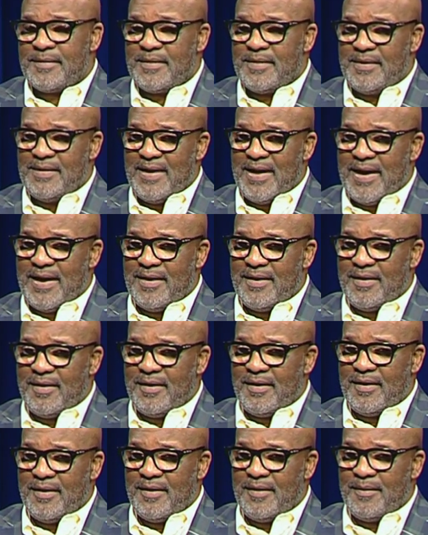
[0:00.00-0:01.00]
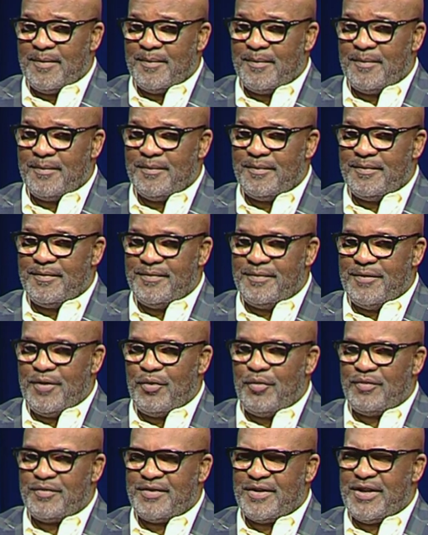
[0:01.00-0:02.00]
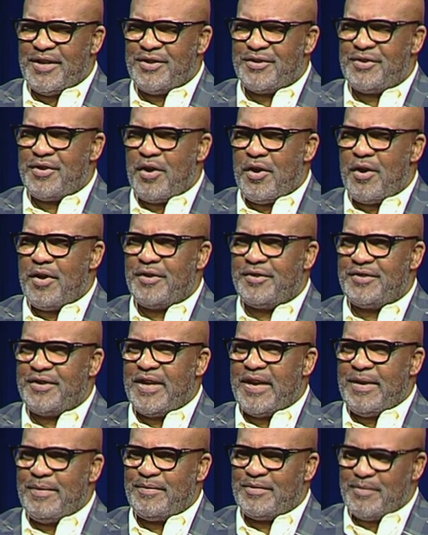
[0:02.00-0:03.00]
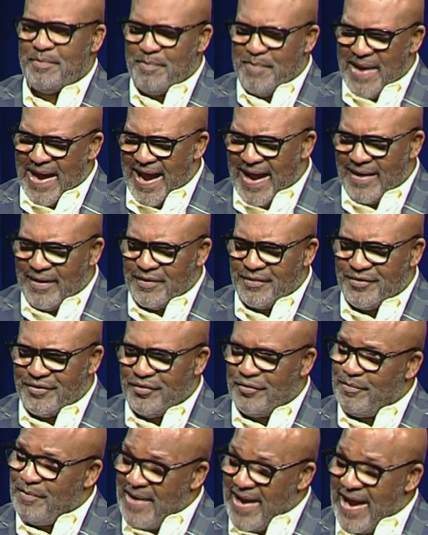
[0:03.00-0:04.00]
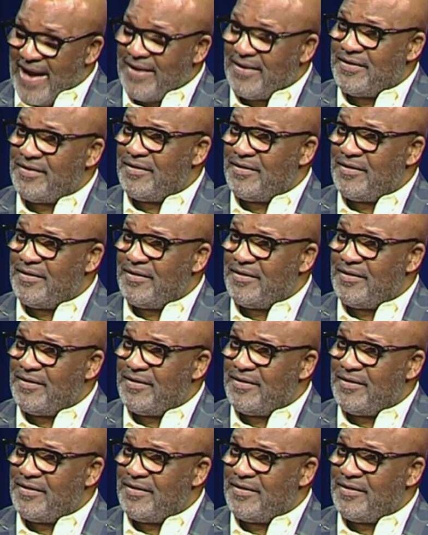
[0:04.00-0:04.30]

that those East Orange teams back to back